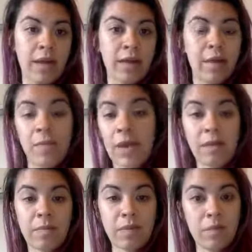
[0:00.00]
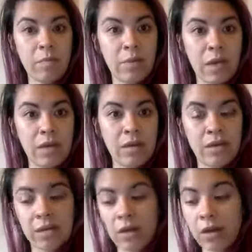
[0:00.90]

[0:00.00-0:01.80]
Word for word: like make up this own blend on